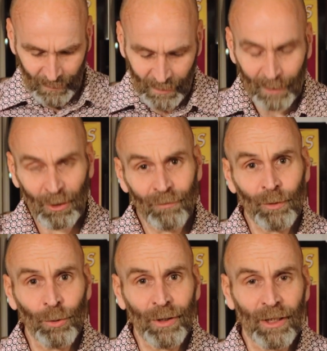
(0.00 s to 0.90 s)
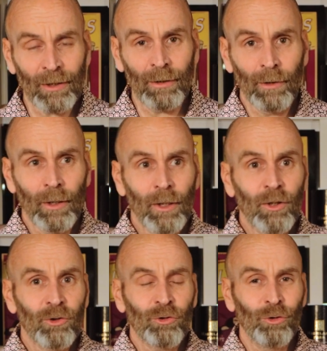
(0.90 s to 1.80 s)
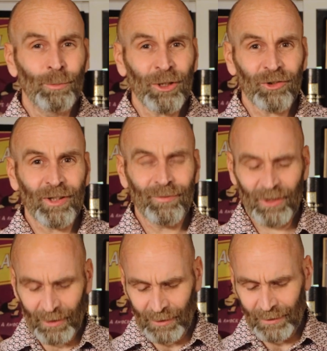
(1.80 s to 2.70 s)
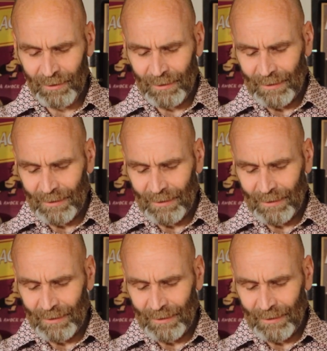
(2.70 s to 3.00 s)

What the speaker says: but if you put in too much of the vanilla,